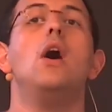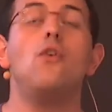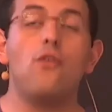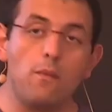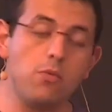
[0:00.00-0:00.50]

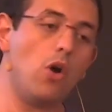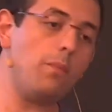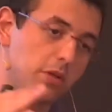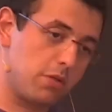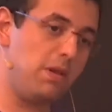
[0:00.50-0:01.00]
From your
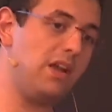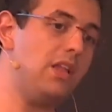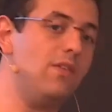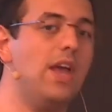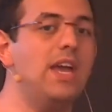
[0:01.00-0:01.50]

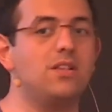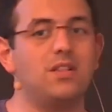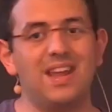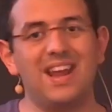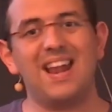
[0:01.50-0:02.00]
perspective
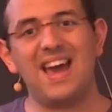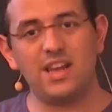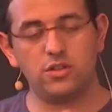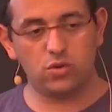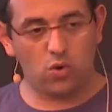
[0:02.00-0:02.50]
as the
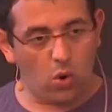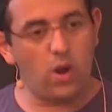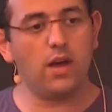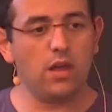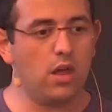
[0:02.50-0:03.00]
client
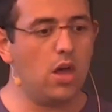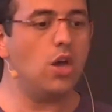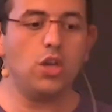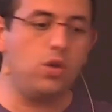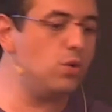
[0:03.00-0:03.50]
caller,
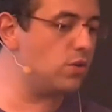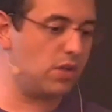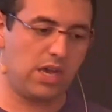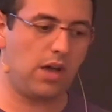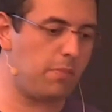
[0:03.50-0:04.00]
you
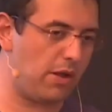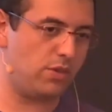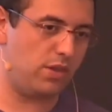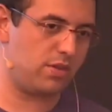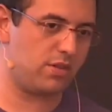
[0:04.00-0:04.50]
don't care
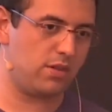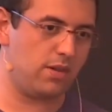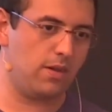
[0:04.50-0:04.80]
about this.